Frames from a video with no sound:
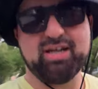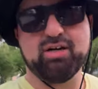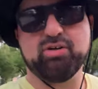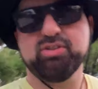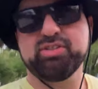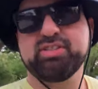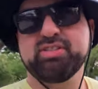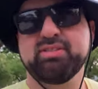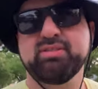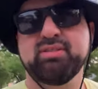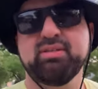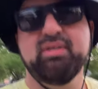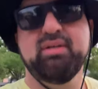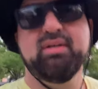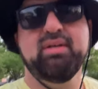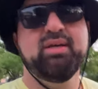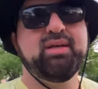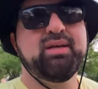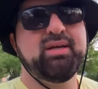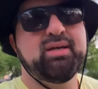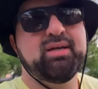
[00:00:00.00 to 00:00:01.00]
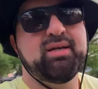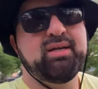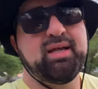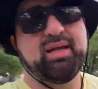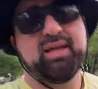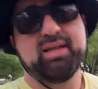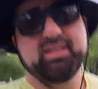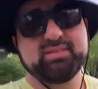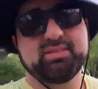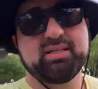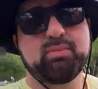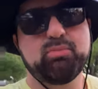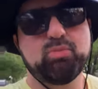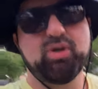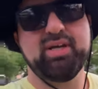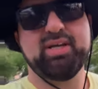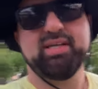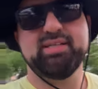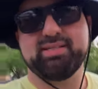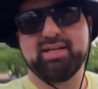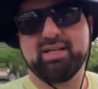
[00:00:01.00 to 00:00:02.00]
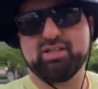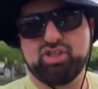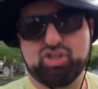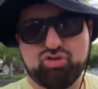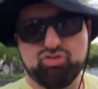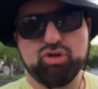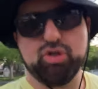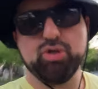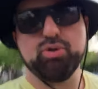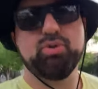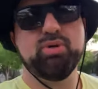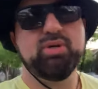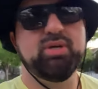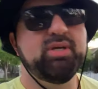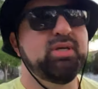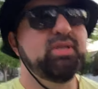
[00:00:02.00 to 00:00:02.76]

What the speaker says: else. And in some ways, that's true.